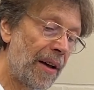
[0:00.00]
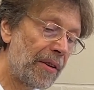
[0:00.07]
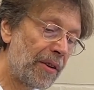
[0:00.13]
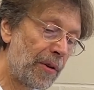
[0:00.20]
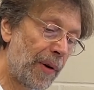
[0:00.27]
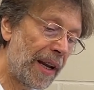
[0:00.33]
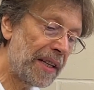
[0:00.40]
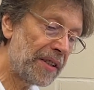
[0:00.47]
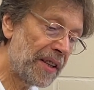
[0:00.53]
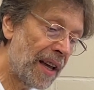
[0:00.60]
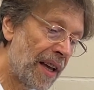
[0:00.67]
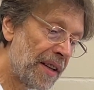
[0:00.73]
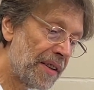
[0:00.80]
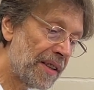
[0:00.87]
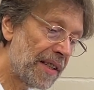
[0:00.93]
creates a
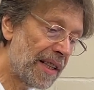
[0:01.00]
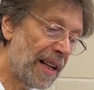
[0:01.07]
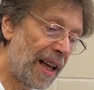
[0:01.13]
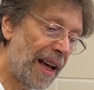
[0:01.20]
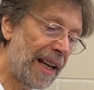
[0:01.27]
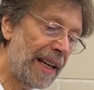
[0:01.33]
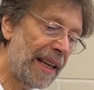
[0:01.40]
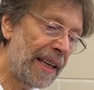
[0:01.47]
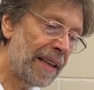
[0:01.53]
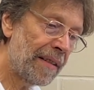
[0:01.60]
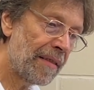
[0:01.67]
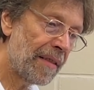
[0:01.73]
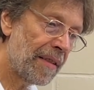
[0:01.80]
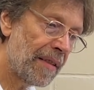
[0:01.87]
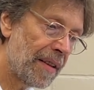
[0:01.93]
slightly,
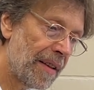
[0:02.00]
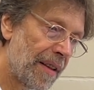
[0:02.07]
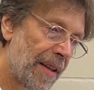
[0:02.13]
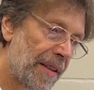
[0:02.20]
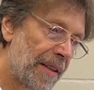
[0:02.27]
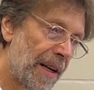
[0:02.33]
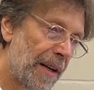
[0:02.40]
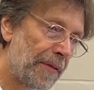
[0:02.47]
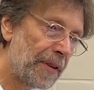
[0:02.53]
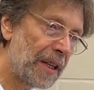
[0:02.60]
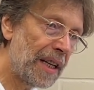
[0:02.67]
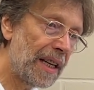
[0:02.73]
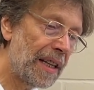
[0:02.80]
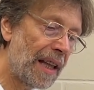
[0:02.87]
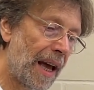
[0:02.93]
don't know if you can
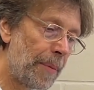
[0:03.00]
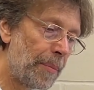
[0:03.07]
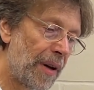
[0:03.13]
hear that,